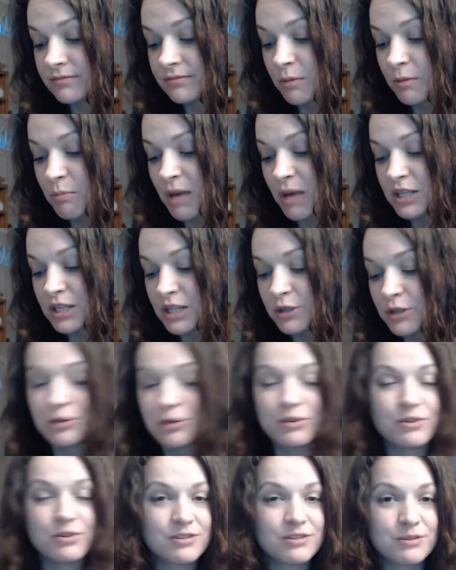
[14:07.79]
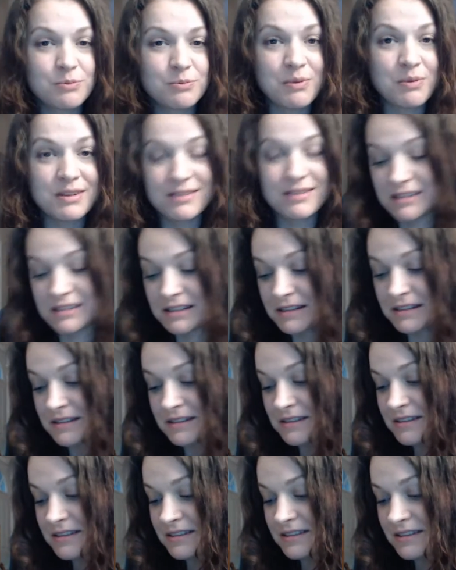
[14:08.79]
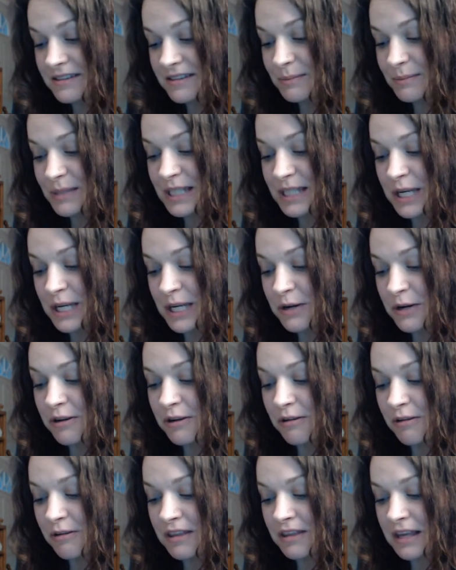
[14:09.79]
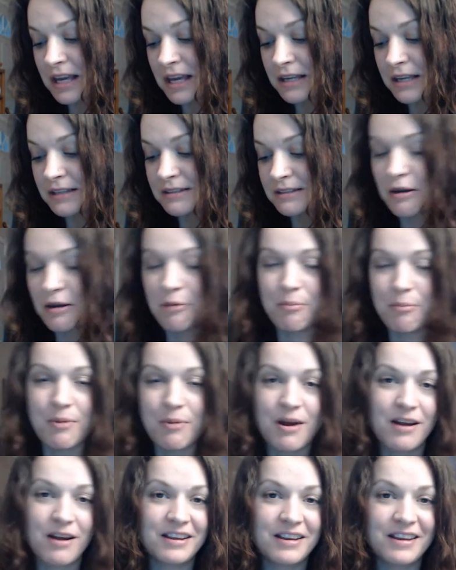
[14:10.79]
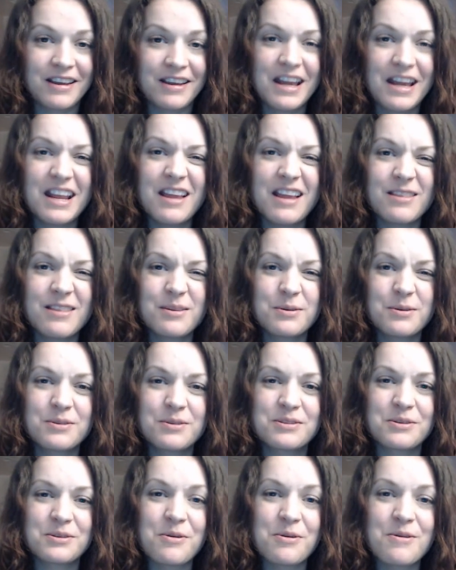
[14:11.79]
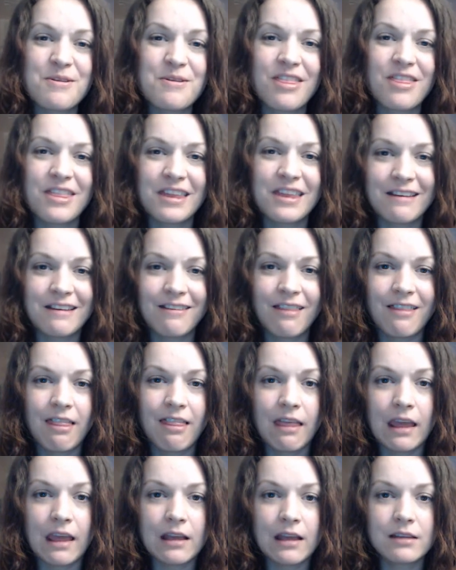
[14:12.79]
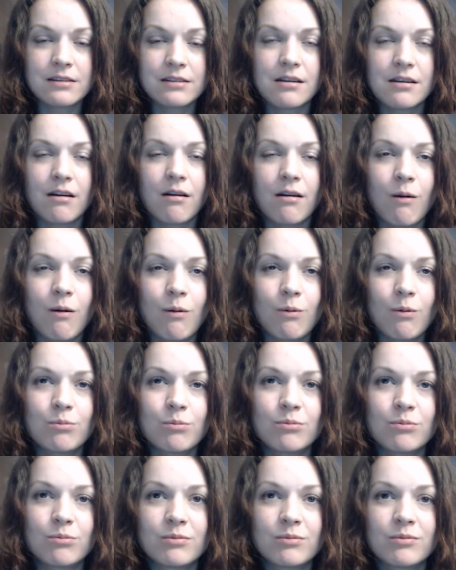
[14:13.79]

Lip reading: Pentacles, business, material things, our body, any of those earthen things, our home.